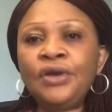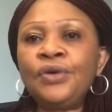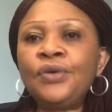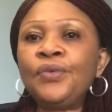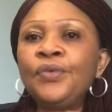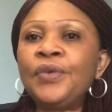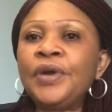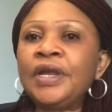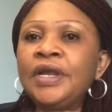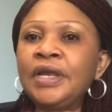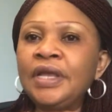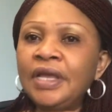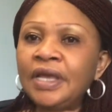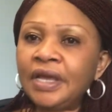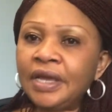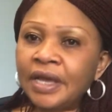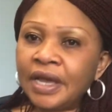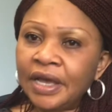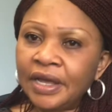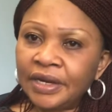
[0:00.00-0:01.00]
When he
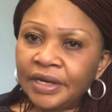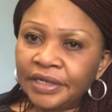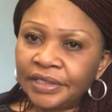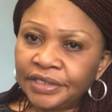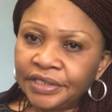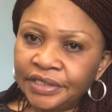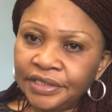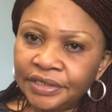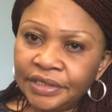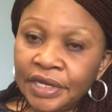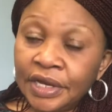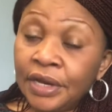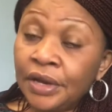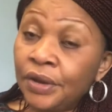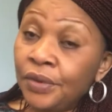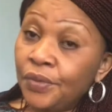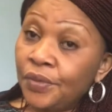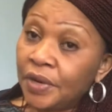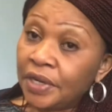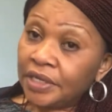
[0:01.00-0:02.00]
got it,
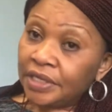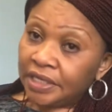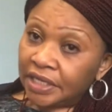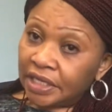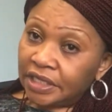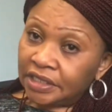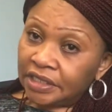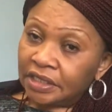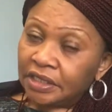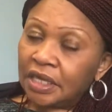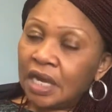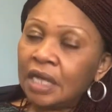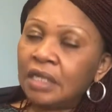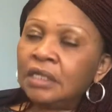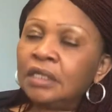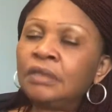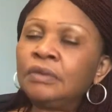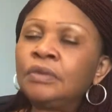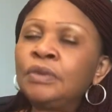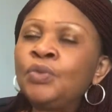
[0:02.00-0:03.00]
what they did,
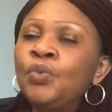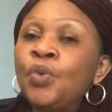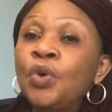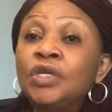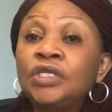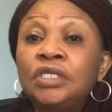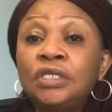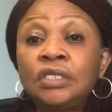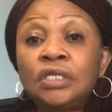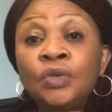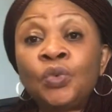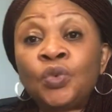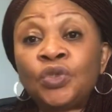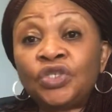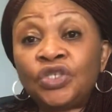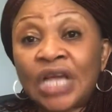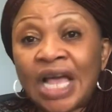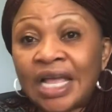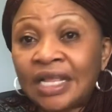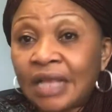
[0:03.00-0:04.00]

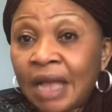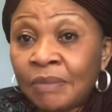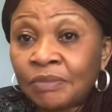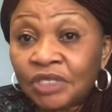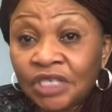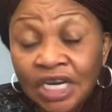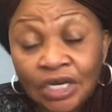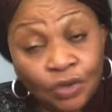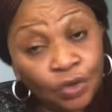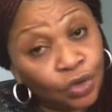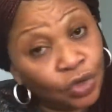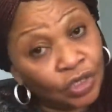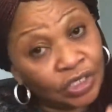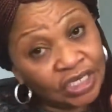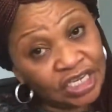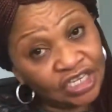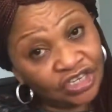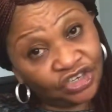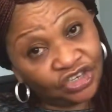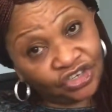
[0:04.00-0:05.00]
I'm trying to cut
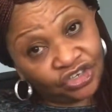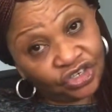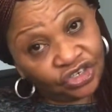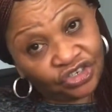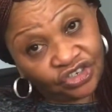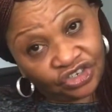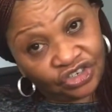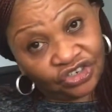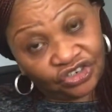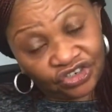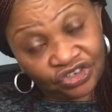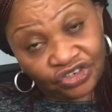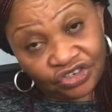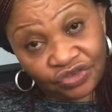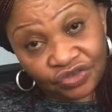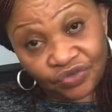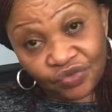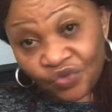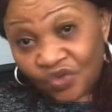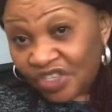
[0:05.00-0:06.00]
this short,
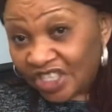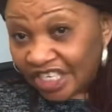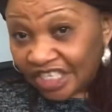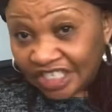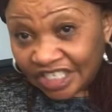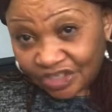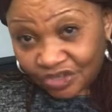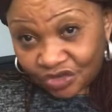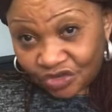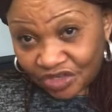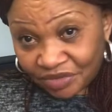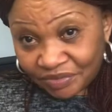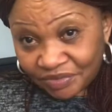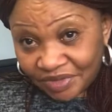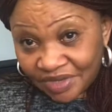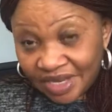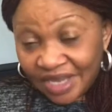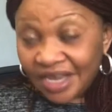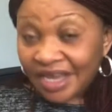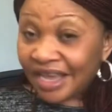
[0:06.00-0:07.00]
what they did to him.
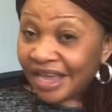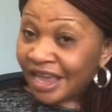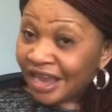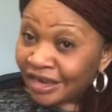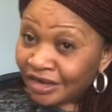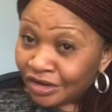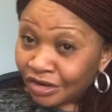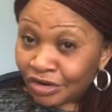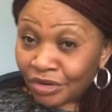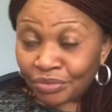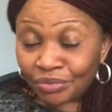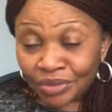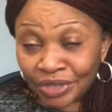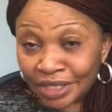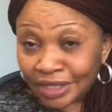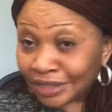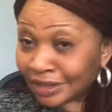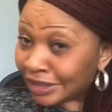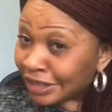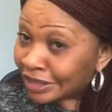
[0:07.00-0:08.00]
Ended up
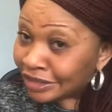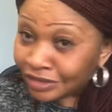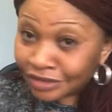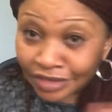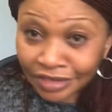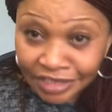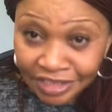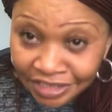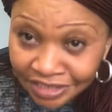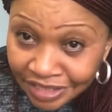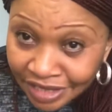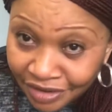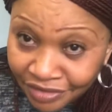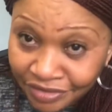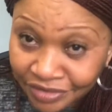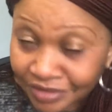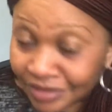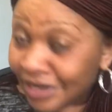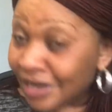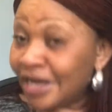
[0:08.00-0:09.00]
being, it's not his
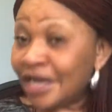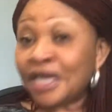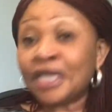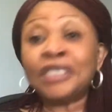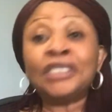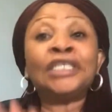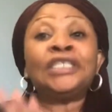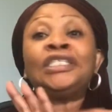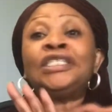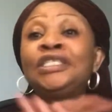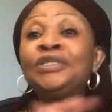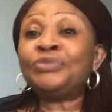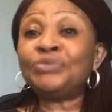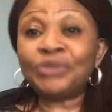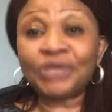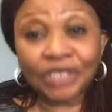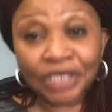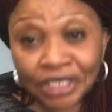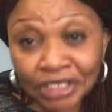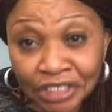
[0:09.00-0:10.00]
house. They didn't
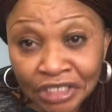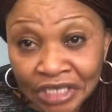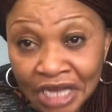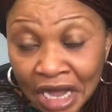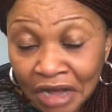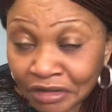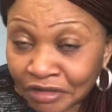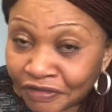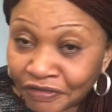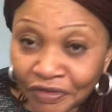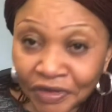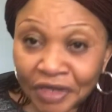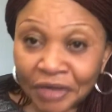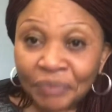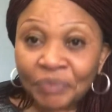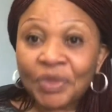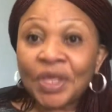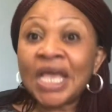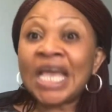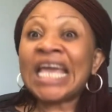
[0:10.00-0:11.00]
build any house for him.
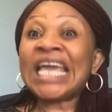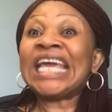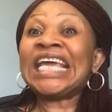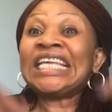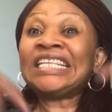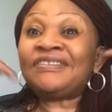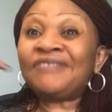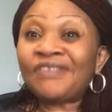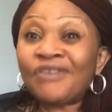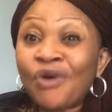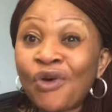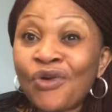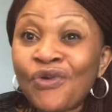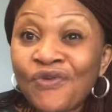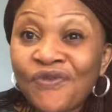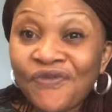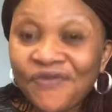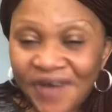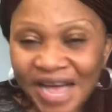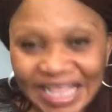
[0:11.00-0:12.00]
His own
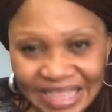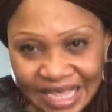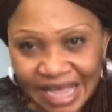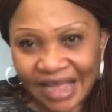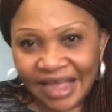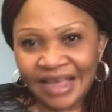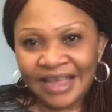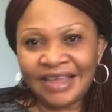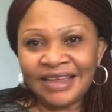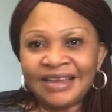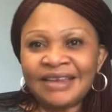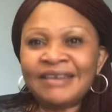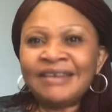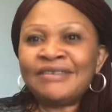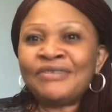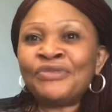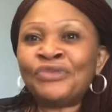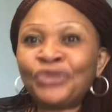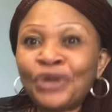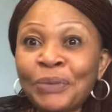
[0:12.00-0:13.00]
father
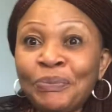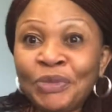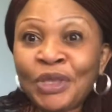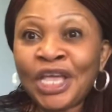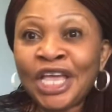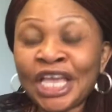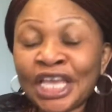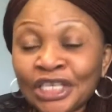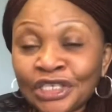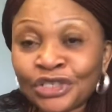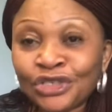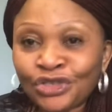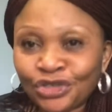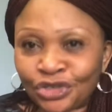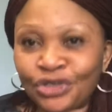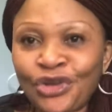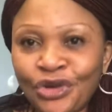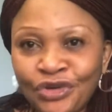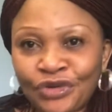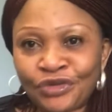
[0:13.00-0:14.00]
ripped his
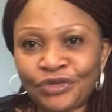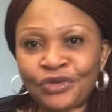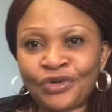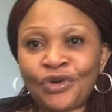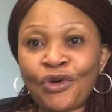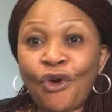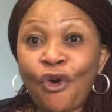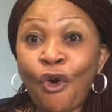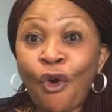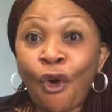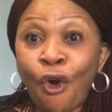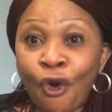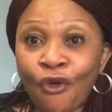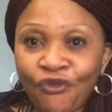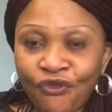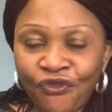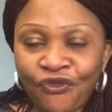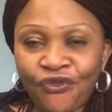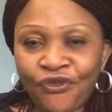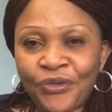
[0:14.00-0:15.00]
son
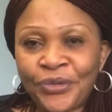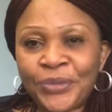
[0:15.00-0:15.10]
off.